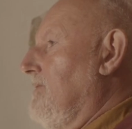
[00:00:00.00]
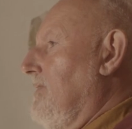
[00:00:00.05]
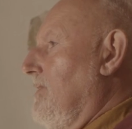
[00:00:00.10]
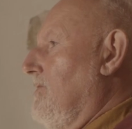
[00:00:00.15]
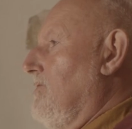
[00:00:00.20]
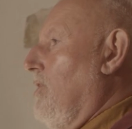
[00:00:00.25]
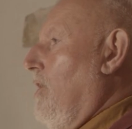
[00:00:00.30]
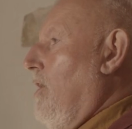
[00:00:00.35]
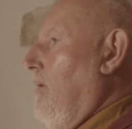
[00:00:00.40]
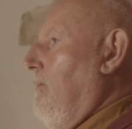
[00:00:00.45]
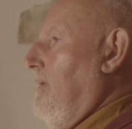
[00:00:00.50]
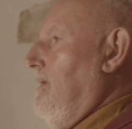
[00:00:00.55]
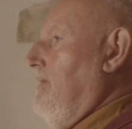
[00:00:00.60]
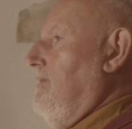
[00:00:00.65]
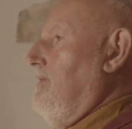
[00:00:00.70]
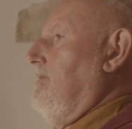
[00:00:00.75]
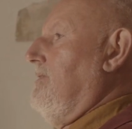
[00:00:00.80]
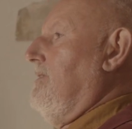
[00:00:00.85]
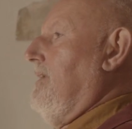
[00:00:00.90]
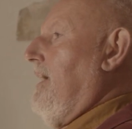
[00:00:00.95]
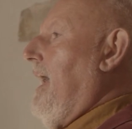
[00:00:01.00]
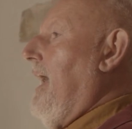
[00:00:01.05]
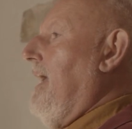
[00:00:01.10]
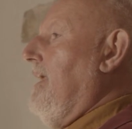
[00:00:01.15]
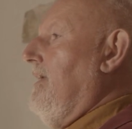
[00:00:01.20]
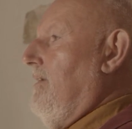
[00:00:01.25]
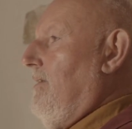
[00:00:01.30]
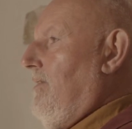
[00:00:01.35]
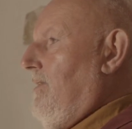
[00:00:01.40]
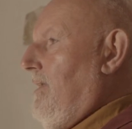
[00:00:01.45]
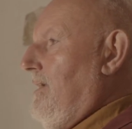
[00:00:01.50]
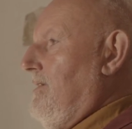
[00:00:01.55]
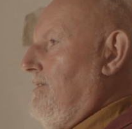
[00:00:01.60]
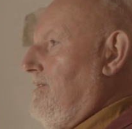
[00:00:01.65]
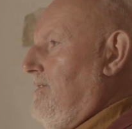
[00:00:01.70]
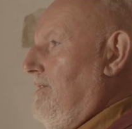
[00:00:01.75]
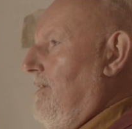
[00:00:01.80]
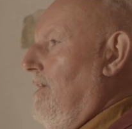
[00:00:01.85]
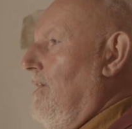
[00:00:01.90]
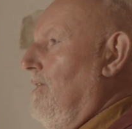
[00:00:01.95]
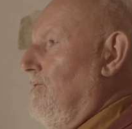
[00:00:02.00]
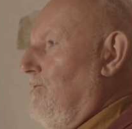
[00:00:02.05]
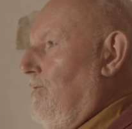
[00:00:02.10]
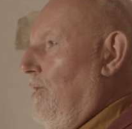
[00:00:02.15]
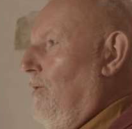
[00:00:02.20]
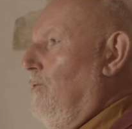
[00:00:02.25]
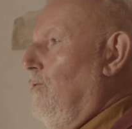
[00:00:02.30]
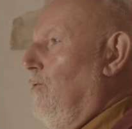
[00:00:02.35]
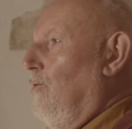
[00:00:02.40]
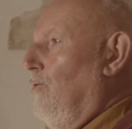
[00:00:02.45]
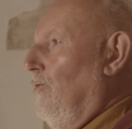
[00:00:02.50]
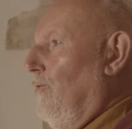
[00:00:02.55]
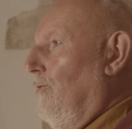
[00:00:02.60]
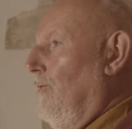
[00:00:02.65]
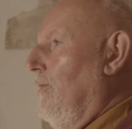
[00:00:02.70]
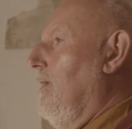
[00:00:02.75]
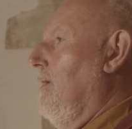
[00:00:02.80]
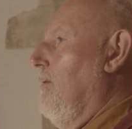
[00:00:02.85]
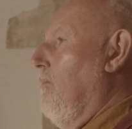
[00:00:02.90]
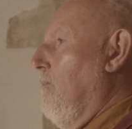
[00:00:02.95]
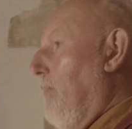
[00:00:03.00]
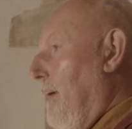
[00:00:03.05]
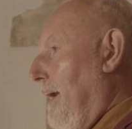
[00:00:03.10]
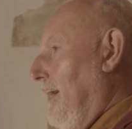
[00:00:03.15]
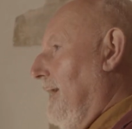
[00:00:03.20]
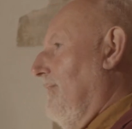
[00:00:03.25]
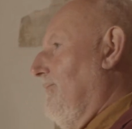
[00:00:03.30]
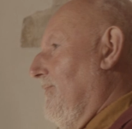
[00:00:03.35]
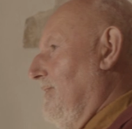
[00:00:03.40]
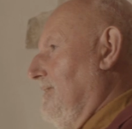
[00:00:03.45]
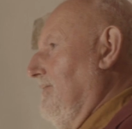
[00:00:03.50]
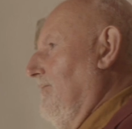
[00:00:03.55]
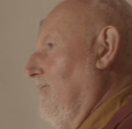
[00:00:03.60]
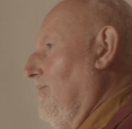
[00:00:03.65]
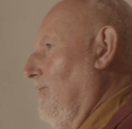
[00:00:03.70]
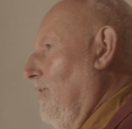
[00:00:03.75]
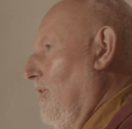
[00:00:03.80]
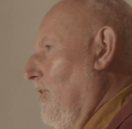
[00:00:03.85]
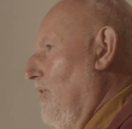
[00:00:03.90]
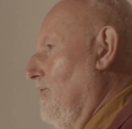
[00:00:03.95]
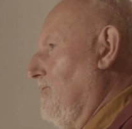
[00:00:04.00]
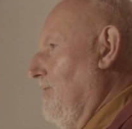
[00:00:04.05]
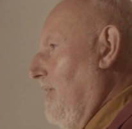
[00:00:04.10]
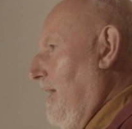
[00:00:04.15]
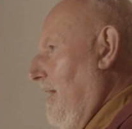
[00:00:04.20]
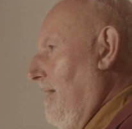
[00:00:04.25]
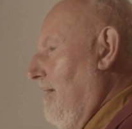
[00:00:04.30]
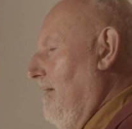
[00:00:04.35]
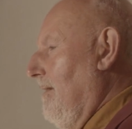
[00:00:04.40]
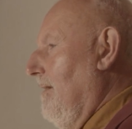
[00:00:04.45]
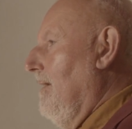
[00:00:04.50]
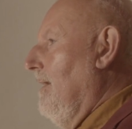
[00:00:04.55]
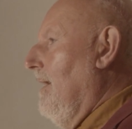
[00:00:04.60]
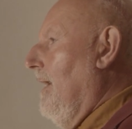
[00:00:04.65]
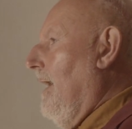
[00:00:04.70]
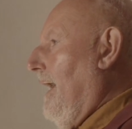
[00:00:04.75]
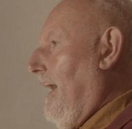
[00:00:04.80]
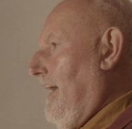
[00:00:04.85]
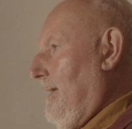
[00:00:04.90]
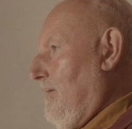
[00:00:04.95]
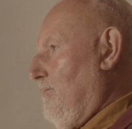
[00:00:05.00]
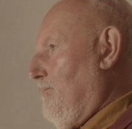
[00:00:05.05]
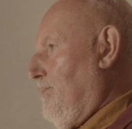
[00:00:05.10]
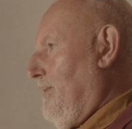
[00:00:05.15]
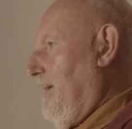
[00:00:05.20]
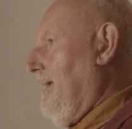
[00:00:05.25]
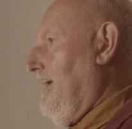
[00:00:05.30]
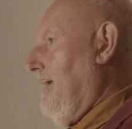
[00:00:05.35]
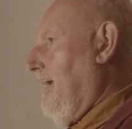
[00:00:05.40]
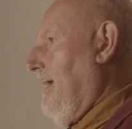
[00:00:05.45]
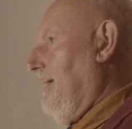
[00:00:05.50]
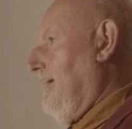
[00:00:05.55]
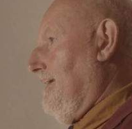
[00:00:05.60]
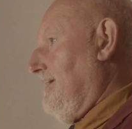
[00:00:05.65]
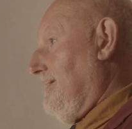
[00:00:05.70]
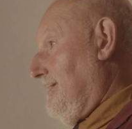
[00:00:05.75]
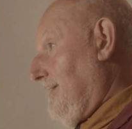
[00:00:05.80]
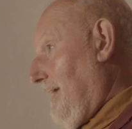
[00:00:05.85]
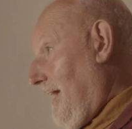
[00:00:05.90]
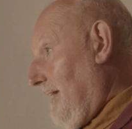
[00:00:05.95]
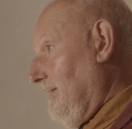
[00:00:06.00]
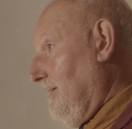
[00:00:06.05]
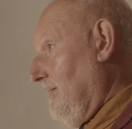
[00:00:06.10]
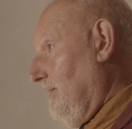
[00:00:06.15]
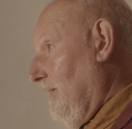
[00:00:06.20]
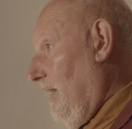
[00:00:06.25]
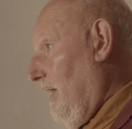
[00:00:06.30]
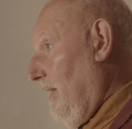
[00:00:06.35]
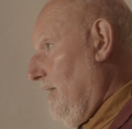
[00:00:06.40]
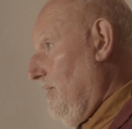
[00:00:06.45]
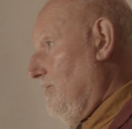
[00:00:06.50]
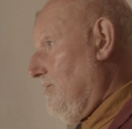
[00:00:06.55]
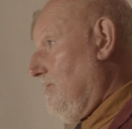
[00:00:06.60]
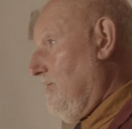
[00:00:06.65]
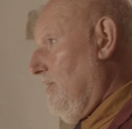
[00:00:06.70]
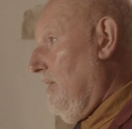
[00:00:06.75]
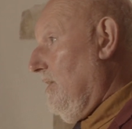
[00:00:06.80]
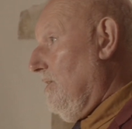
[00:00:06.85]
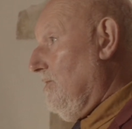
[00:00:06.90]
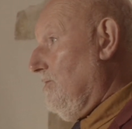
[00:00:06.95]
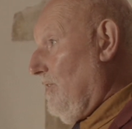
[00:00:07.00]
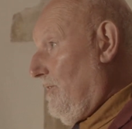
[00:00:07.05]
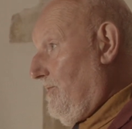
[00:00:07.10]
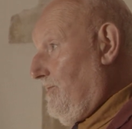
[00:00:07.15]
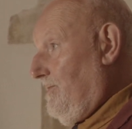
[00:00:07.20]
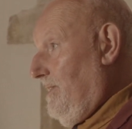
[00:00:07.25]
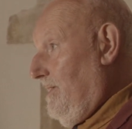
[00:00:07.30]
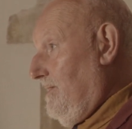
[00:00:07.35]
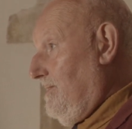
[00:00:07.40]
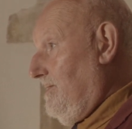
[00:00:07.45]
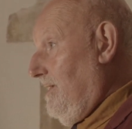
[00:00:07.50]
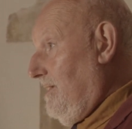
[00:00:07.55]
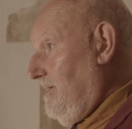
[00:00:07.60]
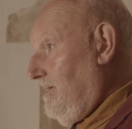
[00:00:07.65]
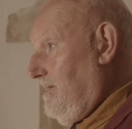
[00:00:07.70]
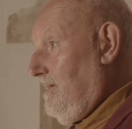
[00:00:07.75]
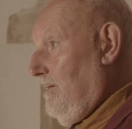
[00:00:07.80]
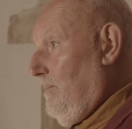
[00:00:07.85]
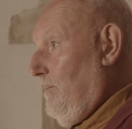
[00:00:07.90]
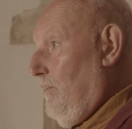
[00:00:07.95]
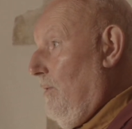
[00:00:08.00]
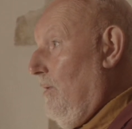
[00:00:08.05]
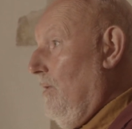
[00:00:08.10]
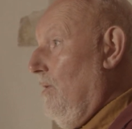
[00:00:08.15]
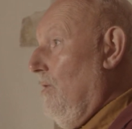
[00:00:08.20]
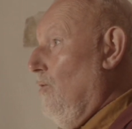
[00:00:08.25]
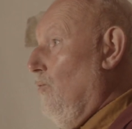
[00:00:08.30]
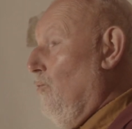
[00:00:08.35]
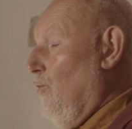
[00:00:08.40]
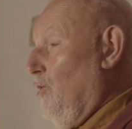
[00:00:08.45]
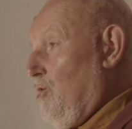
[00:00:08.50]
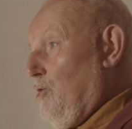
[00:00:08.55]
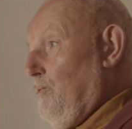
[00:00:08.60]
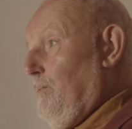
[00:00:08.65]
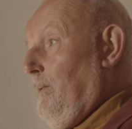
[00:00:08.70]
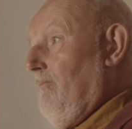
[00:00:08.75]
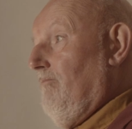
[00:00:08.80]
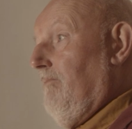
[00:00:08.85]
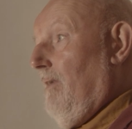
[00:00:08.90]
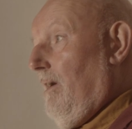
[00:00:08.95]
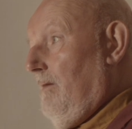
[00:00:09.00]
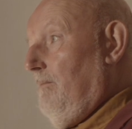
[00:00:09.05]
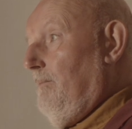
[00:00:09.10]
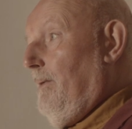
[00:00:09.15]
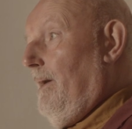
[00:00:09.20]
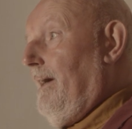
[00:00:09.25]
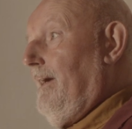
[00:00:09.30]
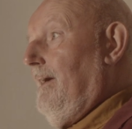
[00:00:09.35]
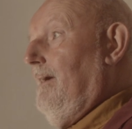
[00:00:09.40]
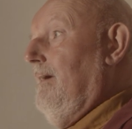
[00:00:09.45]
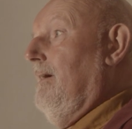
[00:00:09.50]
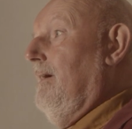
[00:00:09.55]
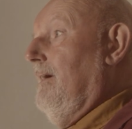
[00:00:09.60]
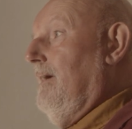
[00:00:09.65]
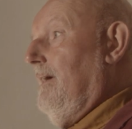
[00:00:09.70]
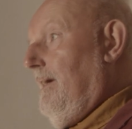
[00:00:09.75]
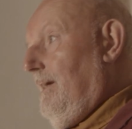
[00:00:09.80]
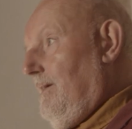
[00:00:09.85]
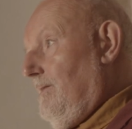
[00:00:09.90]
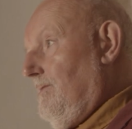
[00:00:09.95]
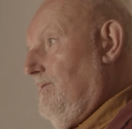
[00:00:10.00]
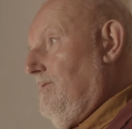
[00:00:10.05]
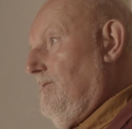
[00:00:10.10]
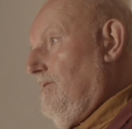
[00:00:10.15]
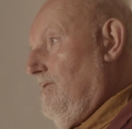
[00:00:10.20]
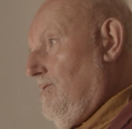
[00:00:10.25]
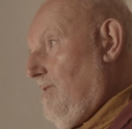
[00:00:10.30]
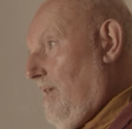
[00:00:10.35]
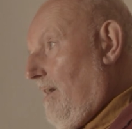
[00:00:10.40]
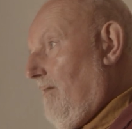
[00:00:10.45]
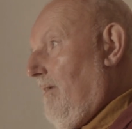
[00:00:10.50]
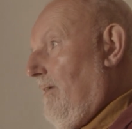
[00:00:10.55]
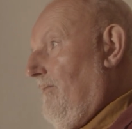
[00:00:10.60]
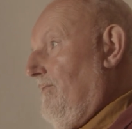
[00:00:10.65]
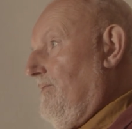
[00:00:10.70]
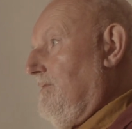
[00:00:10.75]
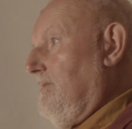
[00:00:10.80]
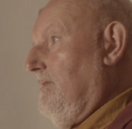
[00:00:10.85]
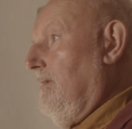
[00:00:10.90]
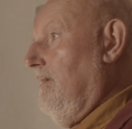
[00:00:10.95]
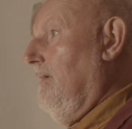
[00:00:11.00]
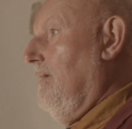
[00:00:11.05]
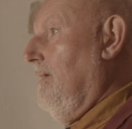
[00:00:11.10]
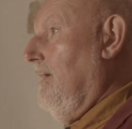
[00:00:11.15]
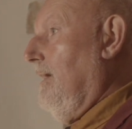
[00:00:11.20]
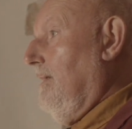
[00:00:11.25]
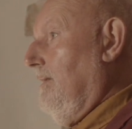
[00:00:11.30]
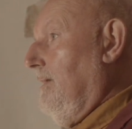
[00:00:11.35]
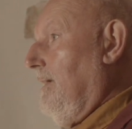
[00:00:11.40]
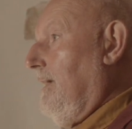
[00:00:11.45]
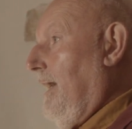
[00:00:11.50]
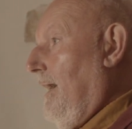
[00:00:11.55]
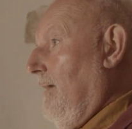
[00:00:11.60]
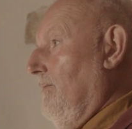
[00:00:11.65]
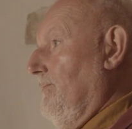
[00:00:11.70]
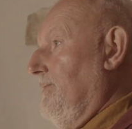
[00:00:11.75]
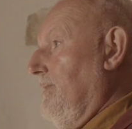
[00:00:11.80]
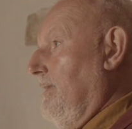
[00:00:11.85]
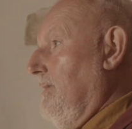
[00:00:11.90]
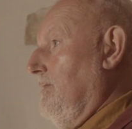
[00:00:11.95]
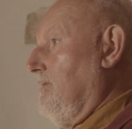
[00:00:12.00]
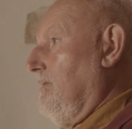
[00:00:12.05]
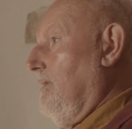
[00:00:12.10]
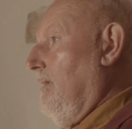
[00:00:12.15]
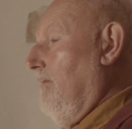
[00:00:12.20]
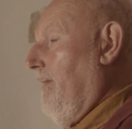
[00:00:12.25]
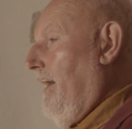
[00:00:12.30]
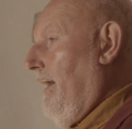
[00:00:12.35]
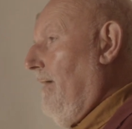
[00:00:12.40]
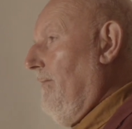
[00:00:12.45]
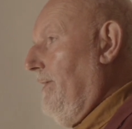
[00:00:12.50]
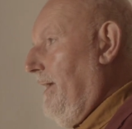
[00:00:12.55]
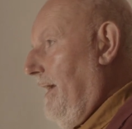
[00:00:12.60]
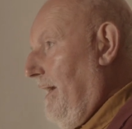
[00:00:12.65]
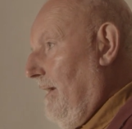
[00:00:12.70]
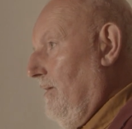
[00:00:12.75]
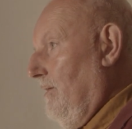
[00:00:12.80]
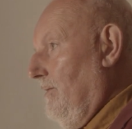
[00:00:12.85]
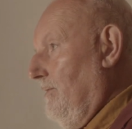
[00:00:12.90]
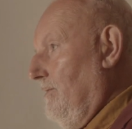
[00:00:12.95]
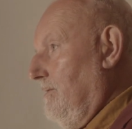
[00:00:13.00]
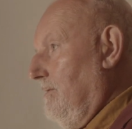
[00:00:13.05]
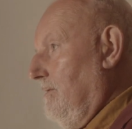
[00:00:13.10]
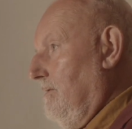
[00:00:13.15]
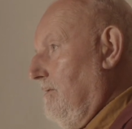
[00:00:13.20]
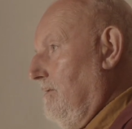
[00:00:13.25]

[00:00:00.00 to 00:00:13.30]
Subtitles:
determined to end this so-called benefit of clergy and bring in a standardised justice system which should be run by his sheriffs in the counties around England.